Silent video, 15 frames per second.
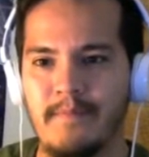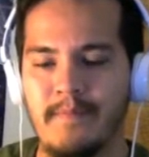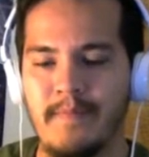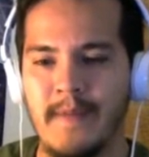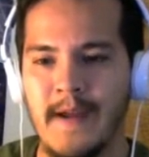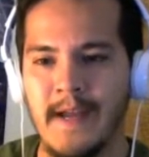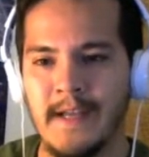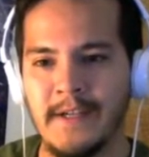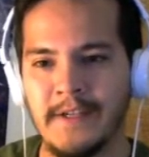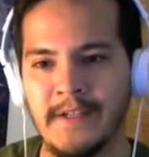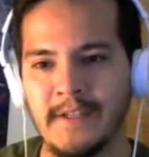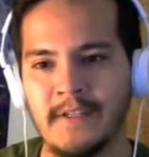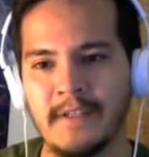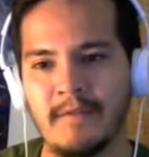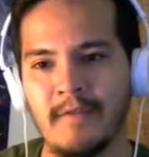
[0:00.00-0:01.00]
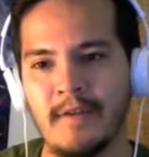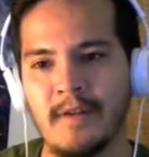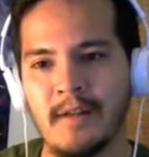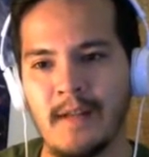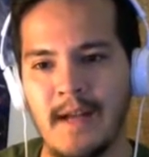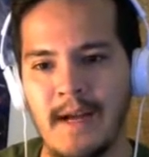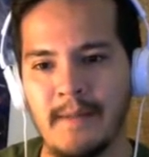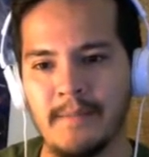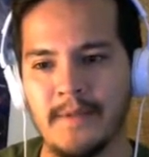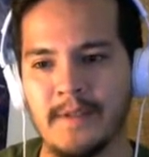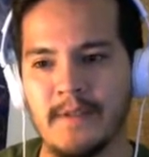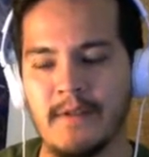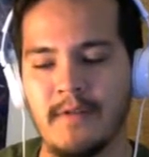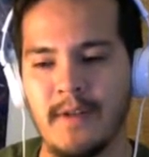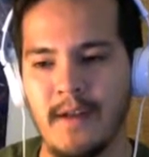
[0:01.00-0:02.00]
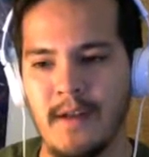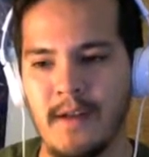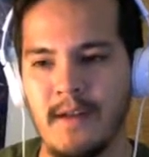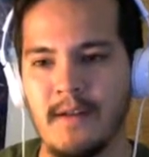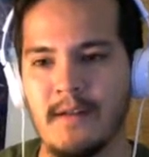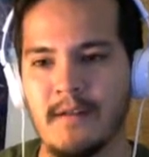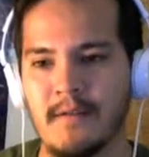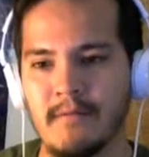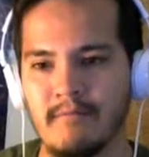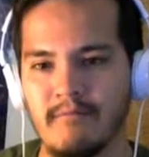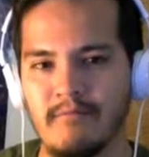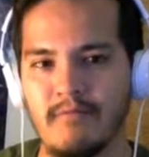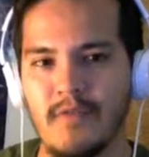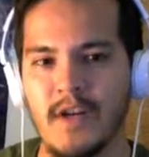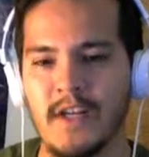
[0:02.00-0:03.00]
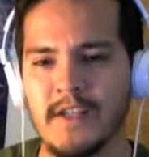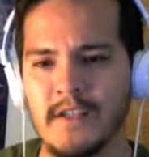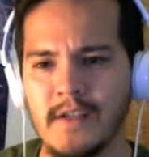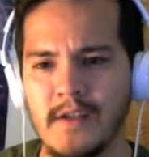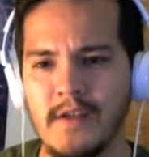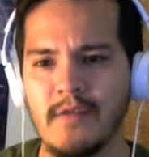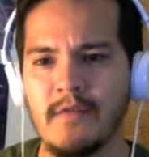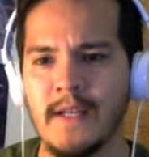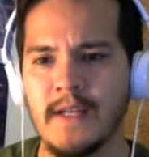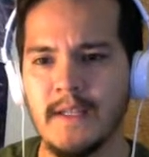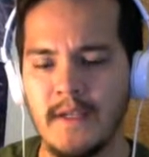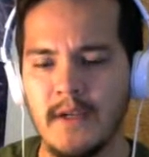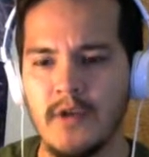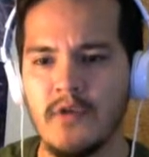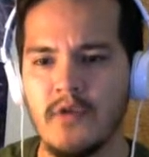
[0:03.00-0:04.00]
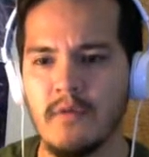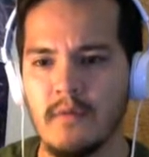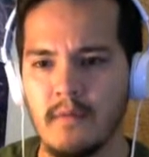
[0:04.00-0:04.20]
Banishes for collapse. Okay. I see you. I see you.